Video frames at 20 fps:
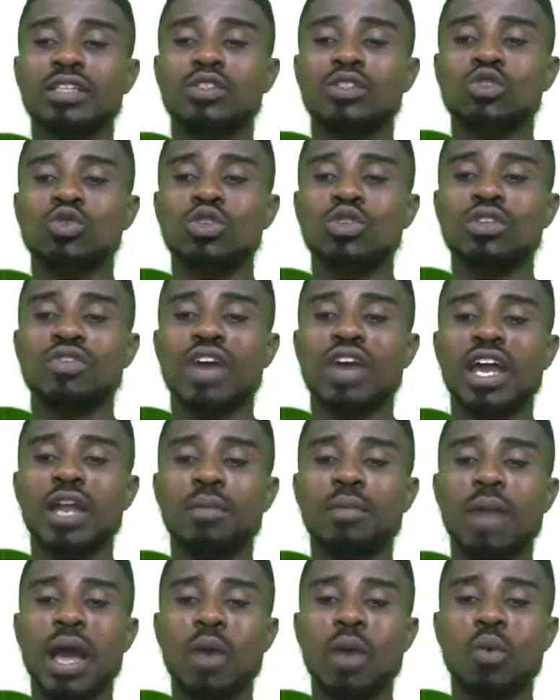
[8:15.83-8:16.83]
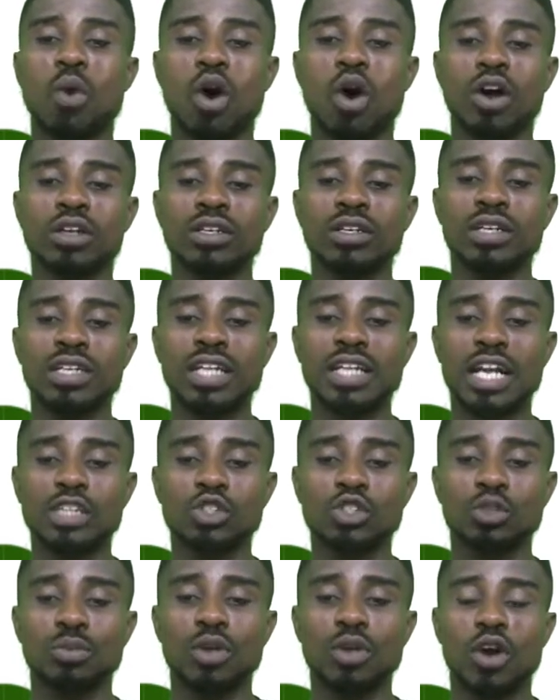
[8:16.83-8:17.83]
divided by 1, that should
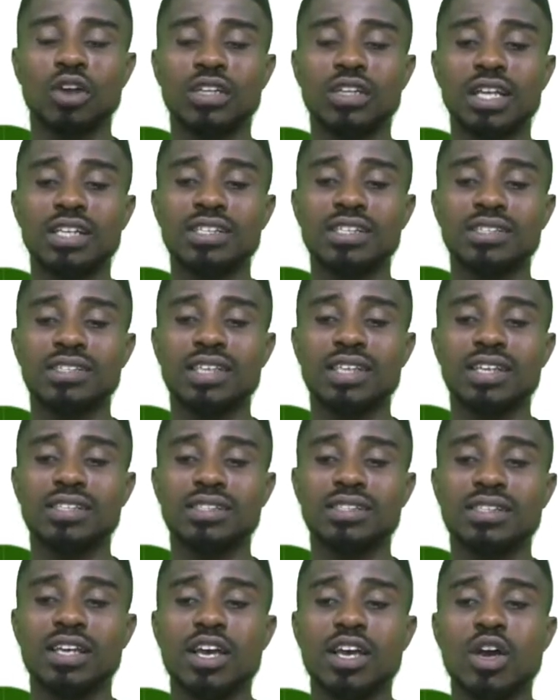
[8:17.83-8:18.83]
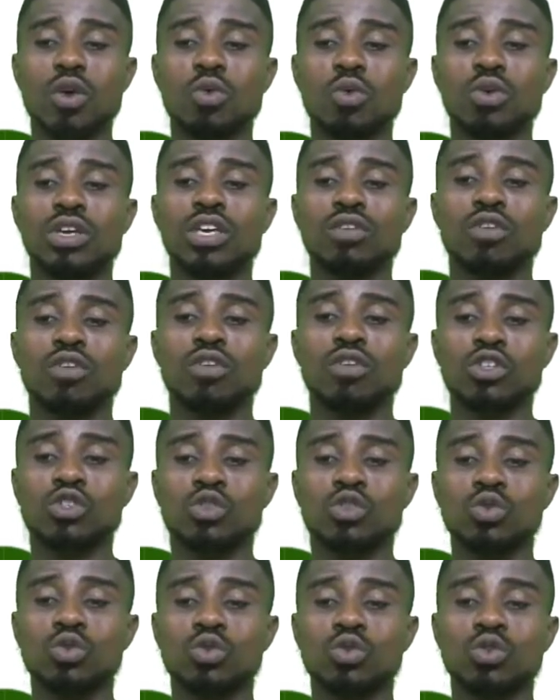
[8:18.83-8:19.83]
be under the 6, will give us
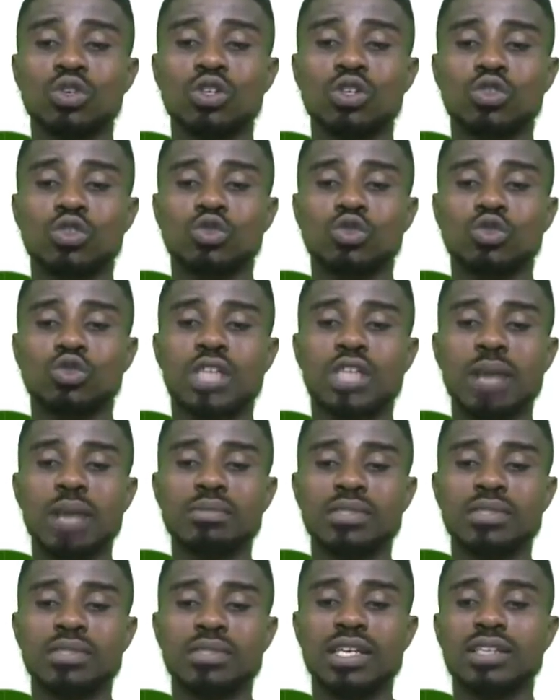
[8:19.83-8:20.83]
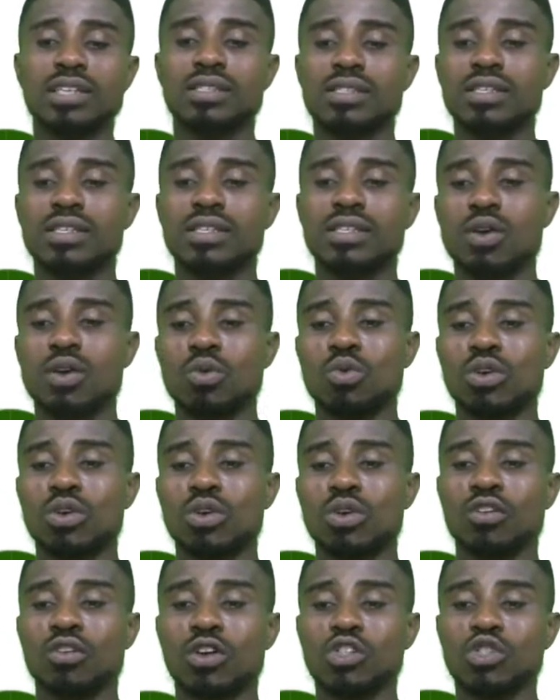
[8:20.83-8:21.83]
2. 2 times 6 will give
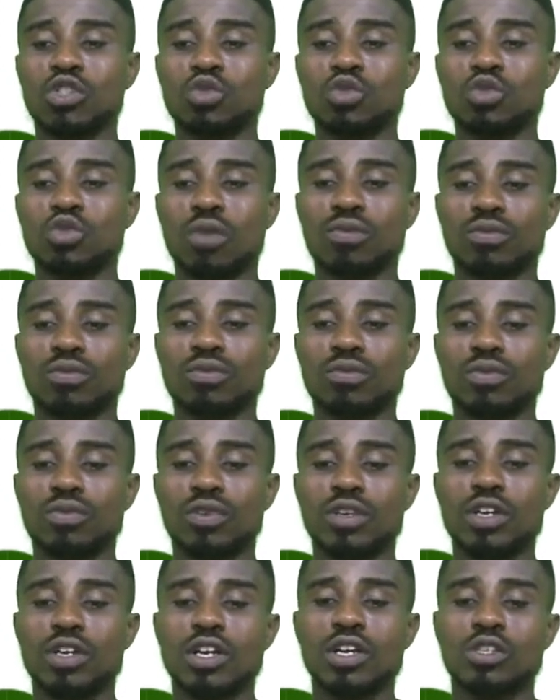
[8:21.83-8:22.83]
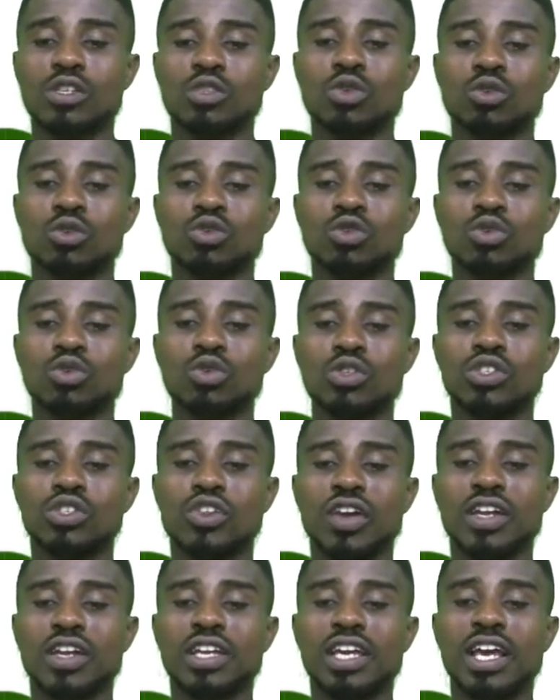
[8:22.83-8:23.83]
us 12. So 2 is
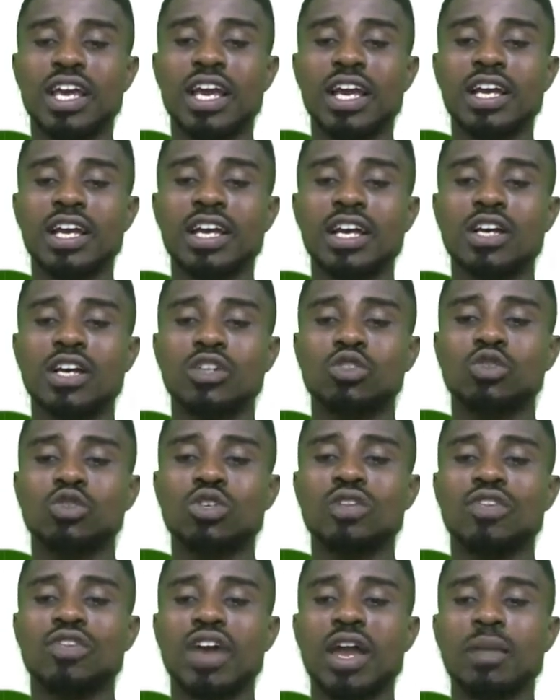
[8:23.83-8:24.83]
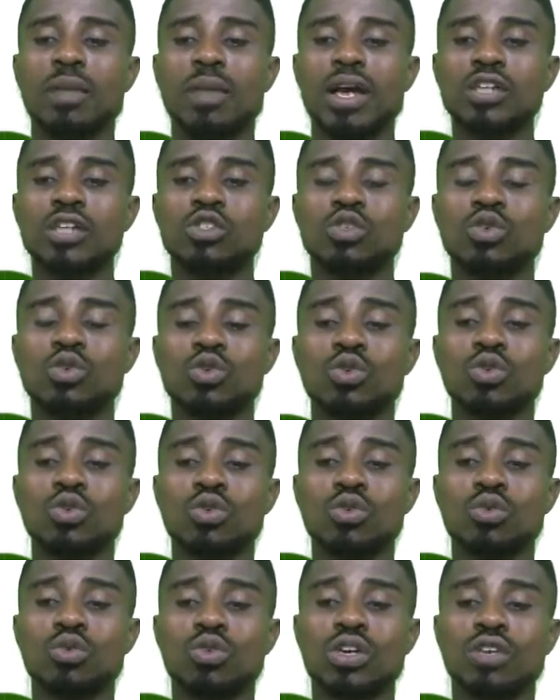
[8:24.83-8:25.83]
already here. 2 divided by 2
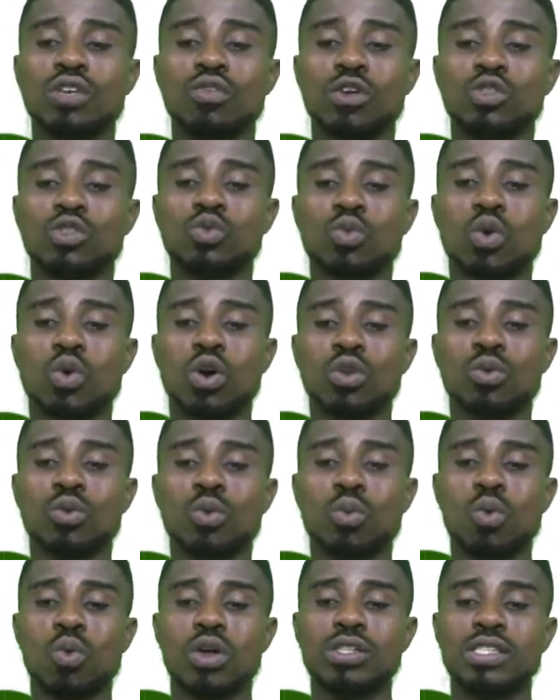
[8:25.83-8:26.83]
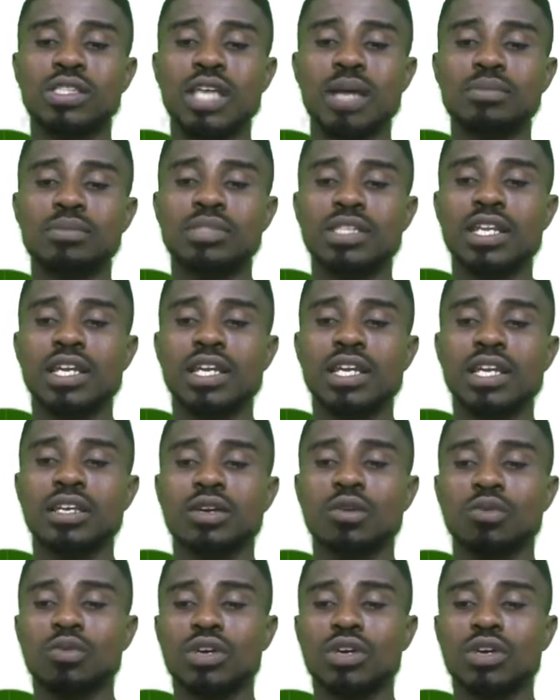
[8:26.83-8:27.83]
will give us 1. 1 times 3
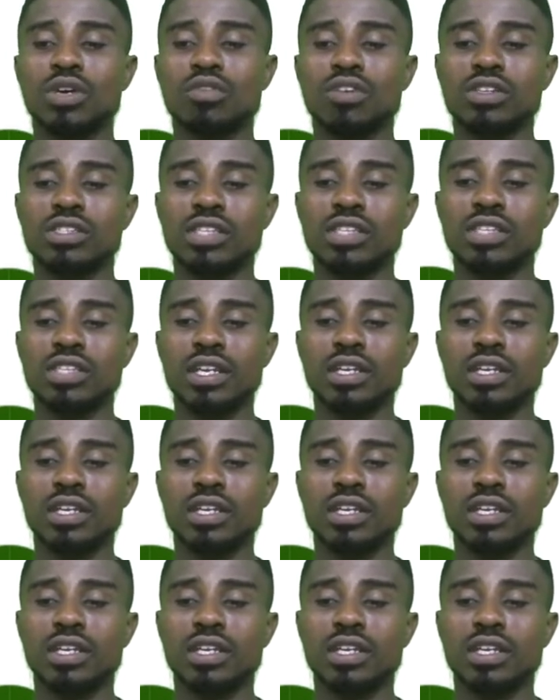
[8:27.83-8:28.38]
will give us 3.